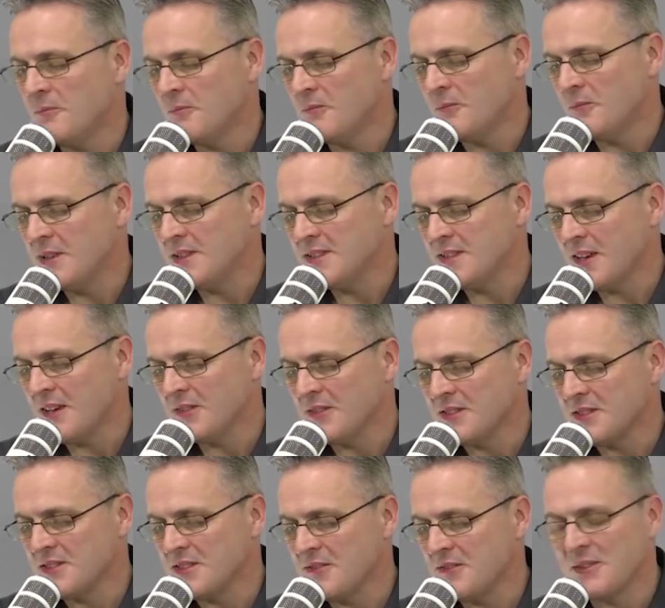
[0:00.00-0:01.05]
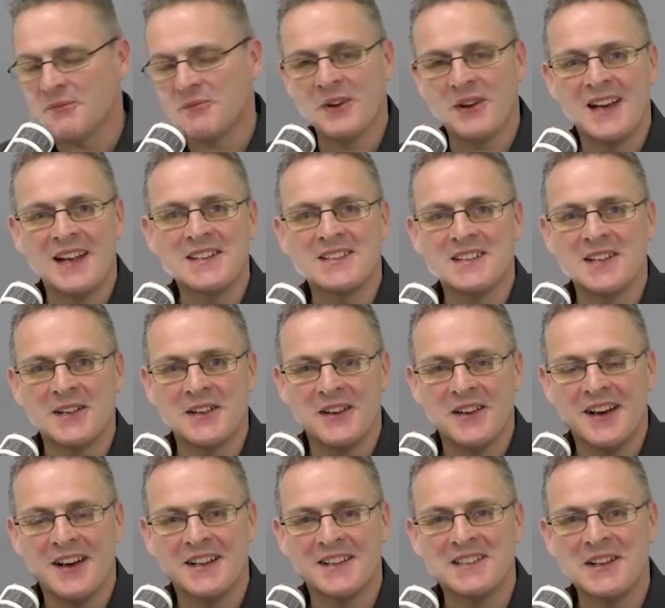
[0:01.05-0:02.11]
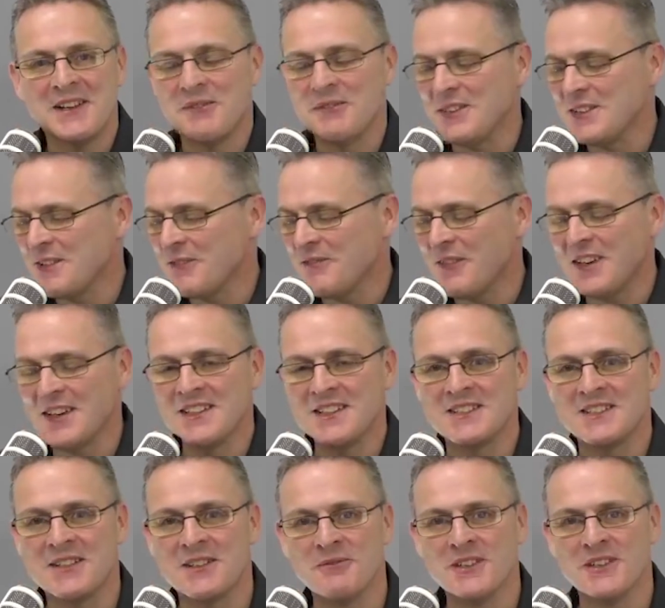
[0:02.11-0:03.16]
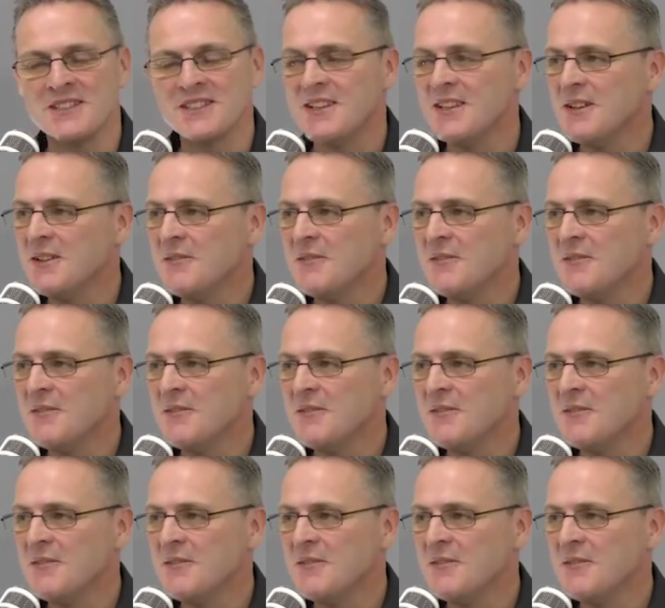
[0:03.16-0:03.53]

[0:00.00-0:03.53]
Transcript: We sat on the sofa. Well, actually, I tell you what the funniest thing was.